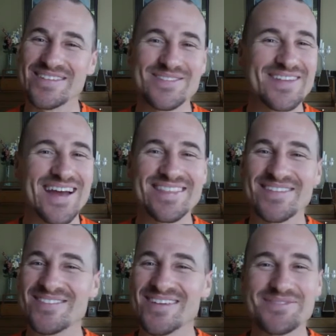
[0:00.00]
You've got the
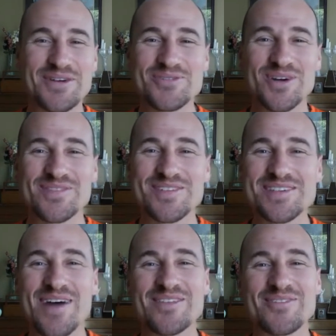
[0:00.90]
most wonderful
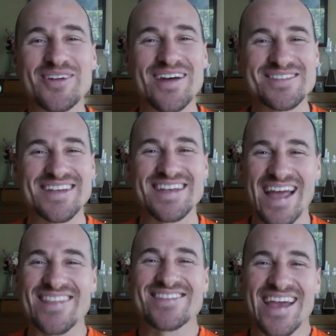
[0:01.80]
job in the world. I would say
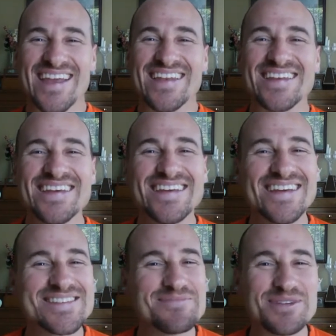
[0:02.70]
dad second.
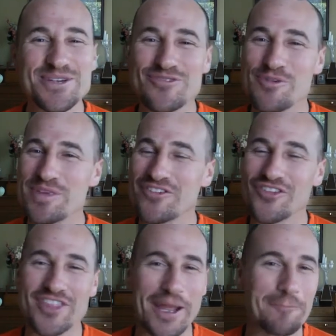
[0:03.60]
It's a beautiful, beautiful
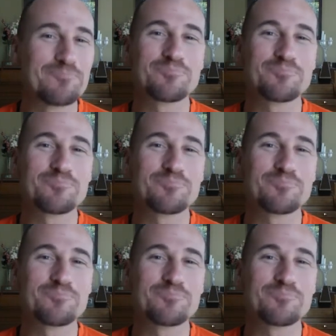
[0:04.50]
thing.